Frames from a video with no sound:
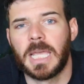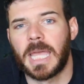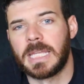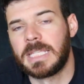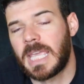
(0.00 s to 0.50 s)

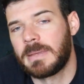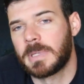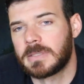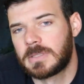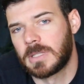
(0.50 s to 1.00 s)
And he came
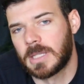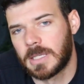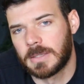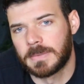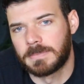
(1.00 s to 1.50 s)
into
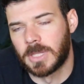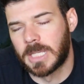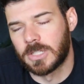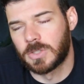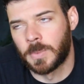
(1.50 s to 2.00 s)
the
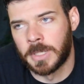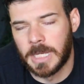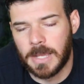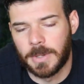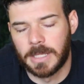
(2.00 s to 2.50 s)
kitchen one
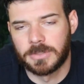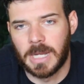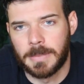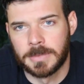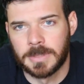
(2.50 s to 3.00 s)
day while I was
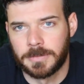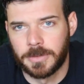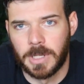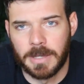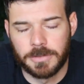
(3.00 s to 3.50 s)
grabbing some
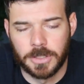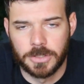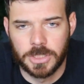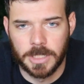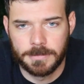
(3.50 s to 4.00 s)
food after a
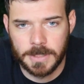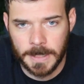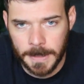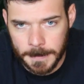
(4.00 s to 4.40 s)
shift.